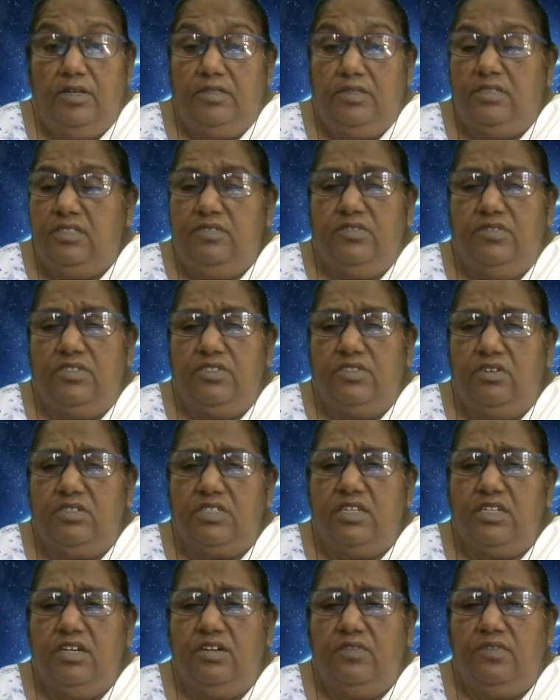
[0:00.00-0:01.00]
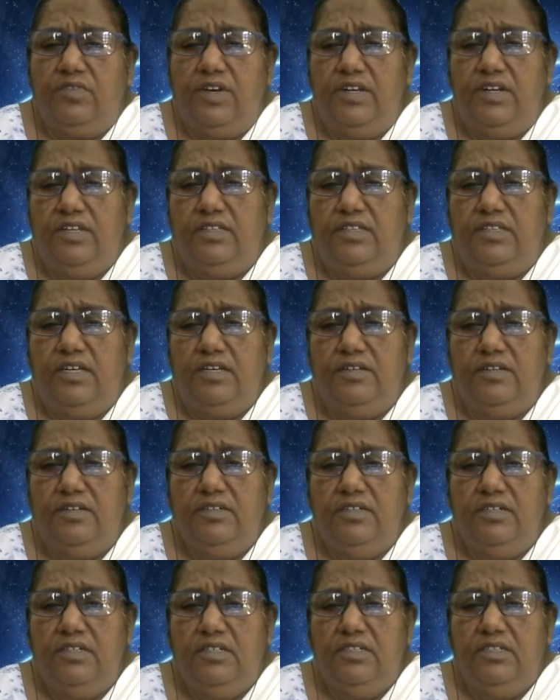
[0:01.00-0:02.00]
She was not scared of anything.
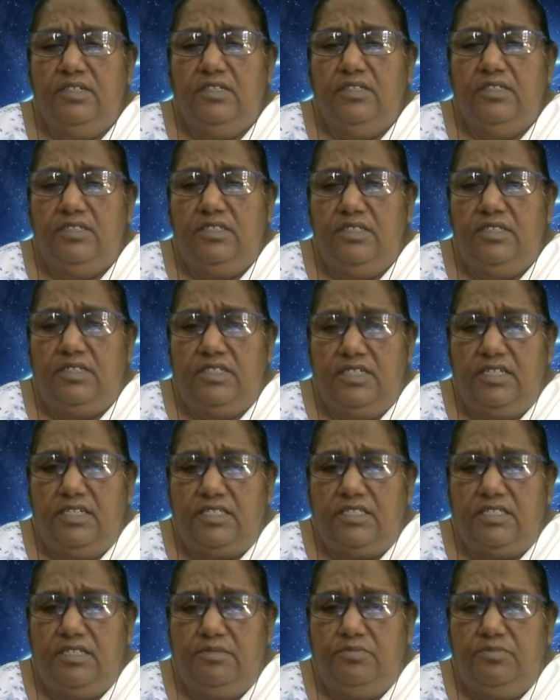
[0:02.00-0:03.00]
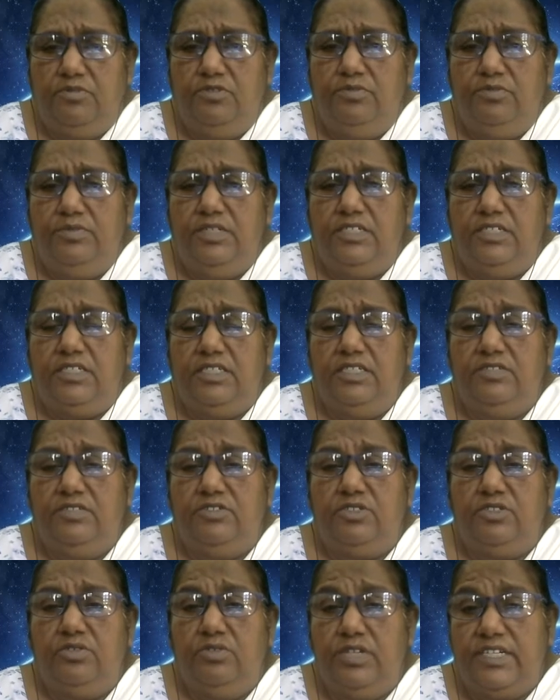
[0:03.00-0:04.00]
She takes the blue bead. She
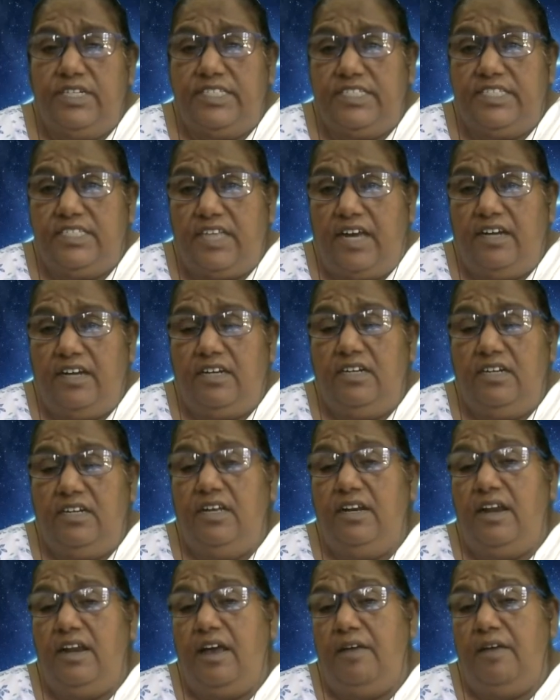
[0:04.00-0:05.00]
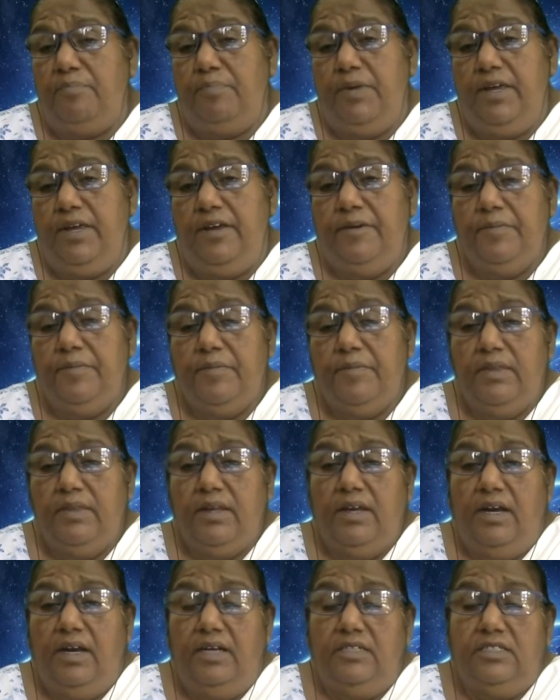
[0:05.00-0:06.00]
is so excited and happy.
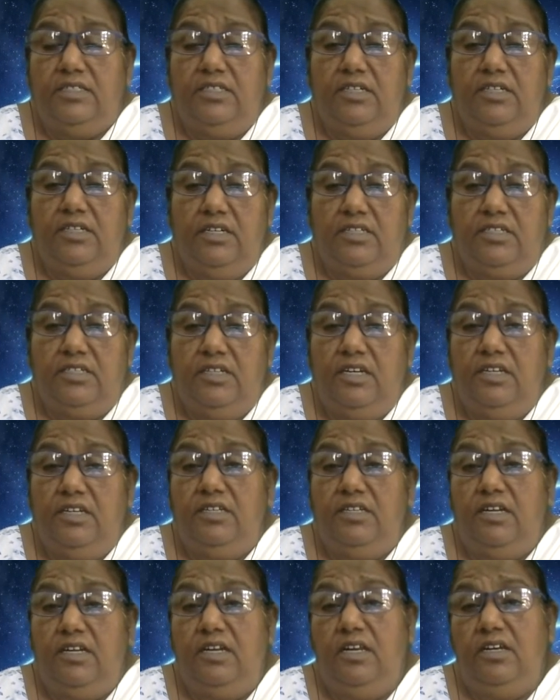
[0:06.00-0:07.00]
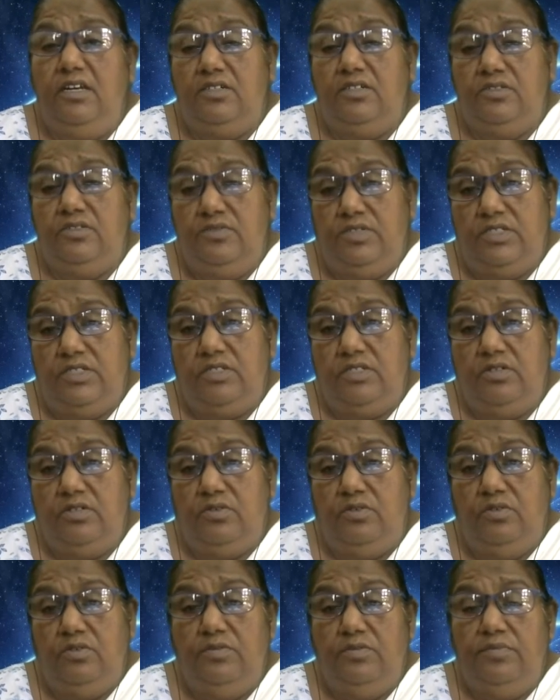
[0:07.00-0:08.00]
And she literally running towards her
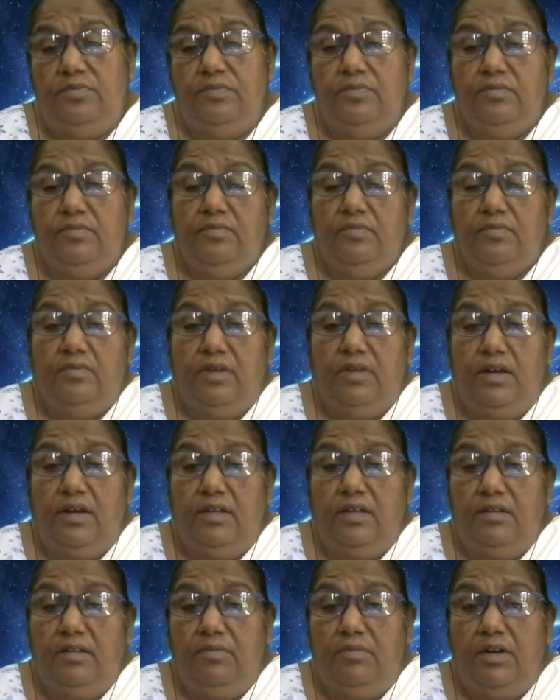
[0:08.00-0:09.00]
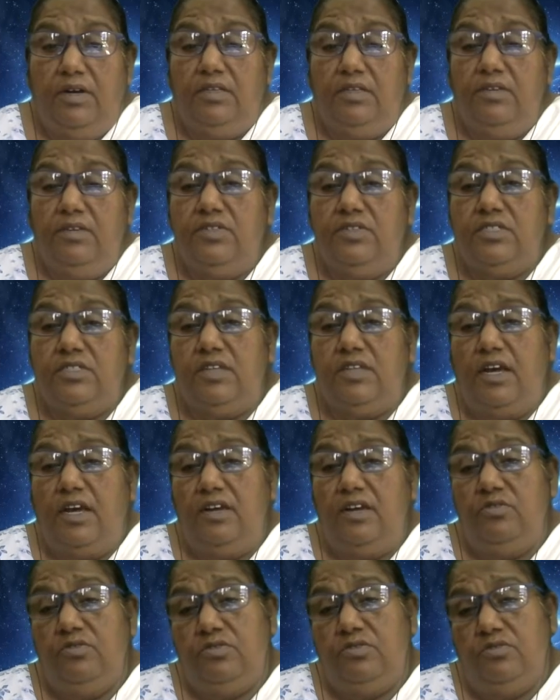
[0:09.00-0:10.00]
home. And the mother was
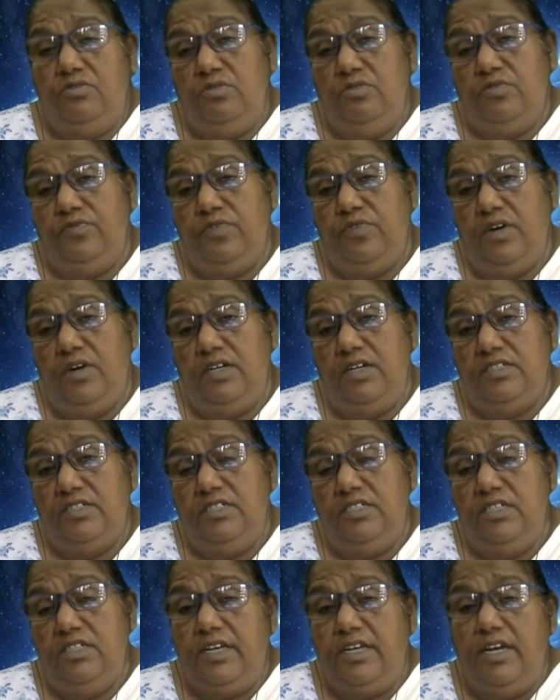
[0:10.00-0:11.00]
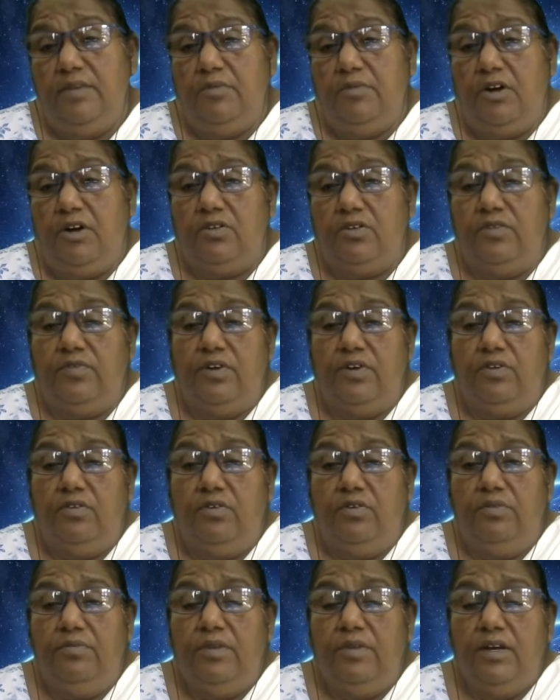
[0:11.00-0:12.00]
trying to look for her. She came out of her
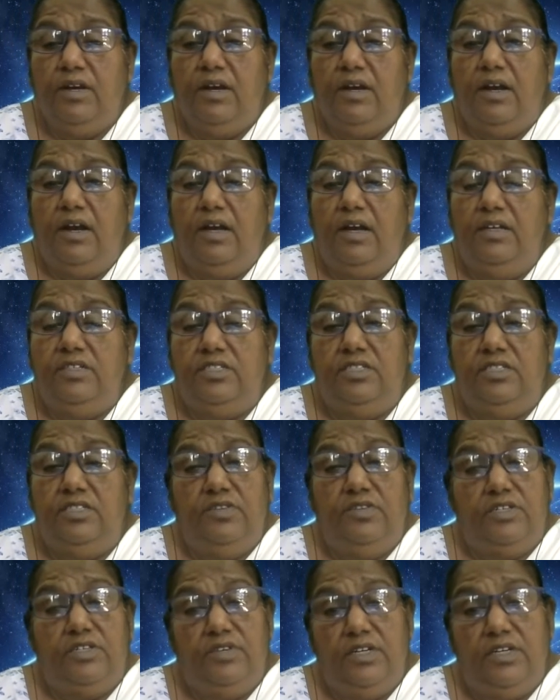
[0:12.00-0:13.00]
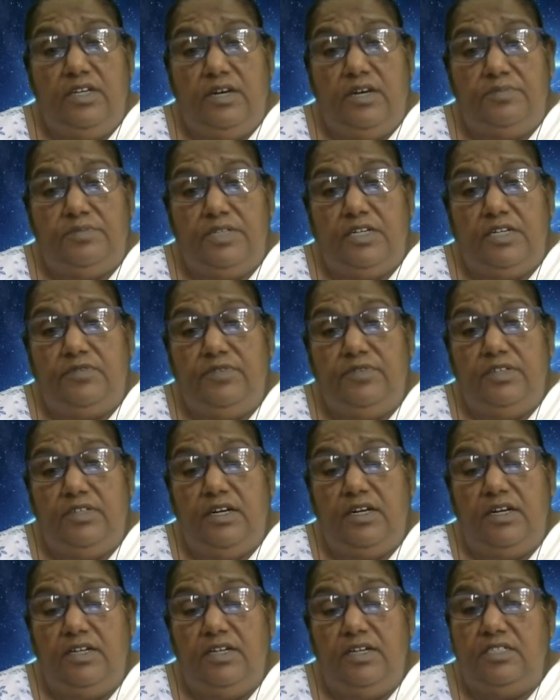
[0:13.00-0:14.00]
home and she was very upset with
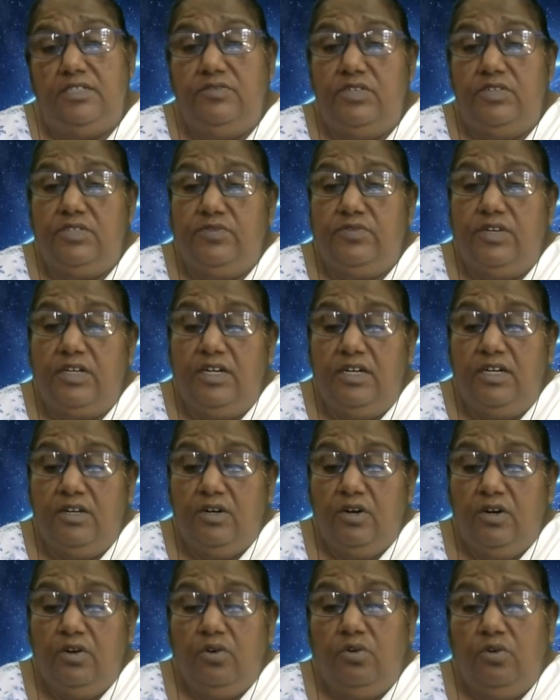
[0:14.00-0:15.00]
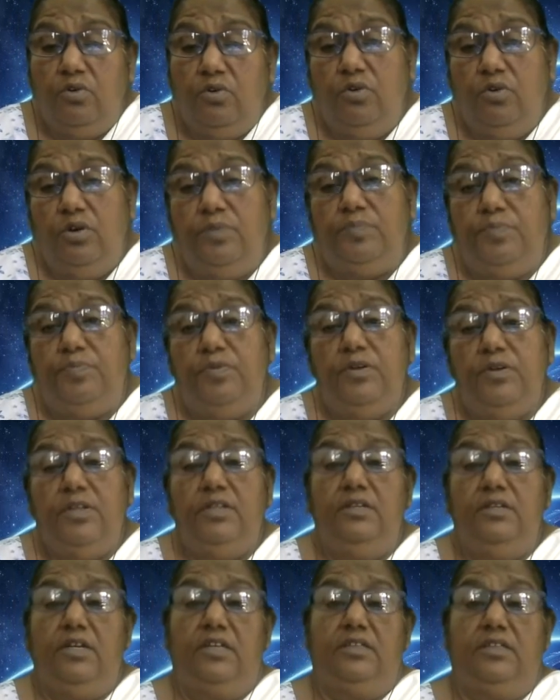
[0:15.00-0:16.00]
her. And she was worried, oh,
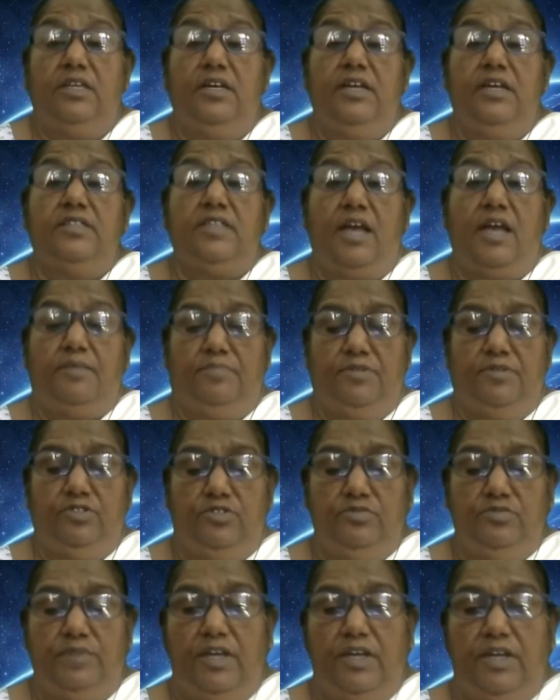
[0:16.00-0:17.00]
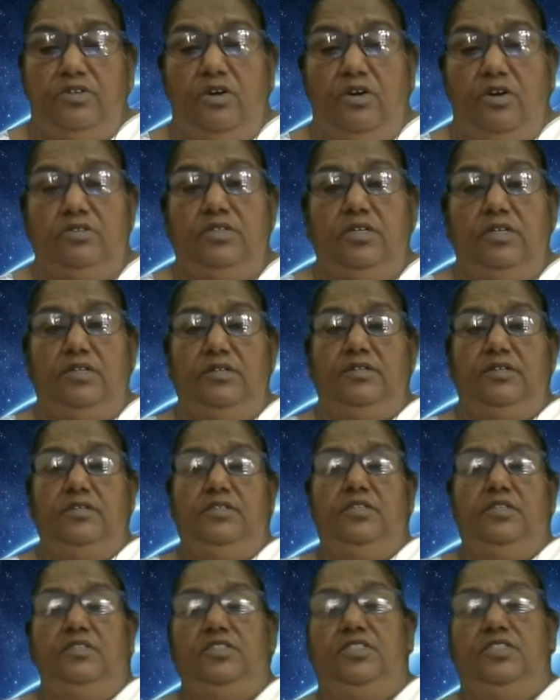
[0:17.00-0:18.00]
nothing has happened to my daughter.
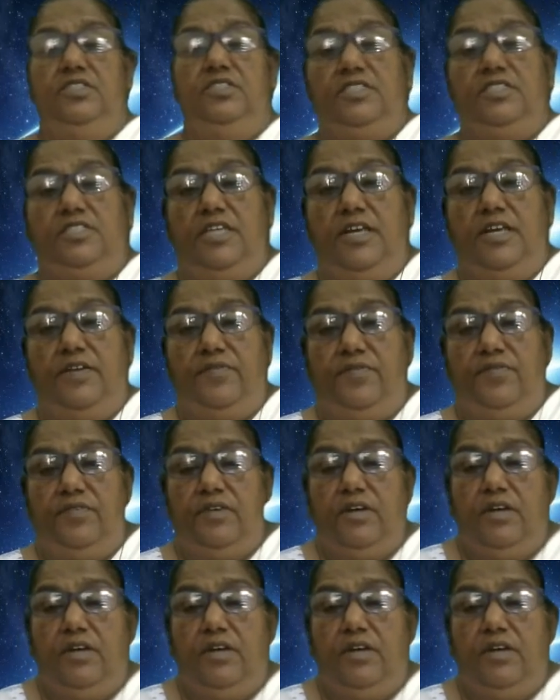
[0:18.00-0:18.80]
She's safe.